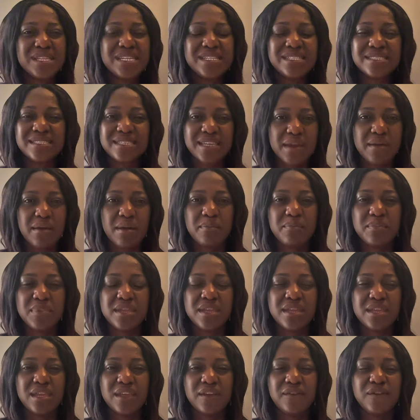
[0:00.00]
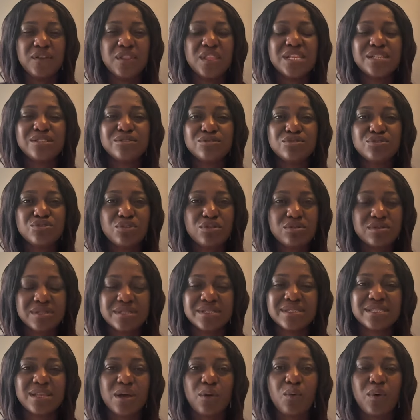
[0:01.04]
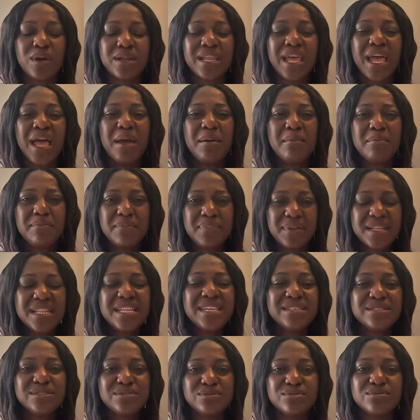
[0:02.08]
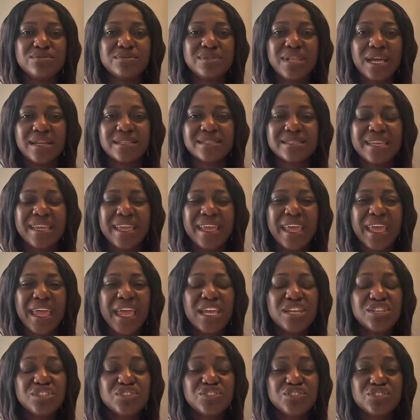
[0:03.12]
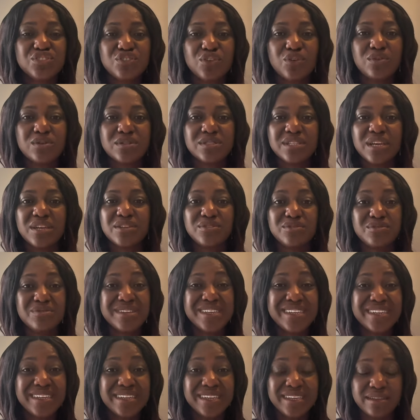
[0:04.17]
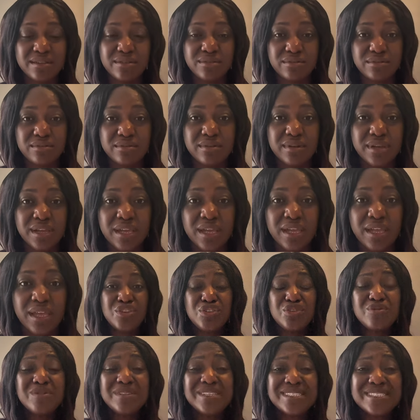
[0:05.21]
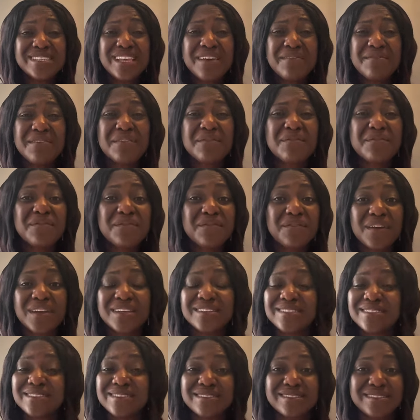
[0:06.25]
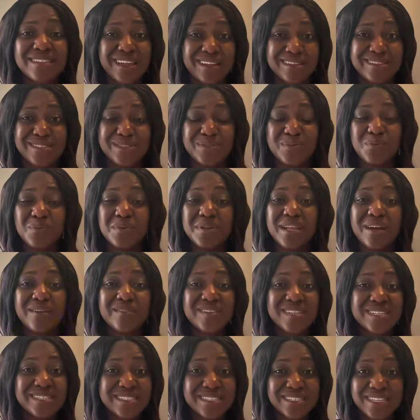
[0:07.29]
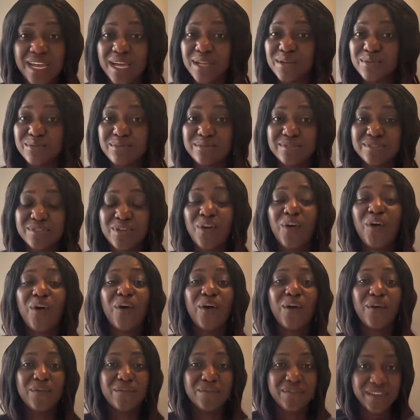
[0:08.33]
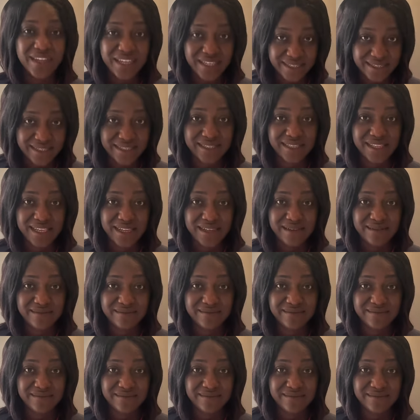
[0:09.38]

need therapy, if you need to talk to someone, please do that. Ensure that you heal. You deserve a fresh start without the shadows of yesterday.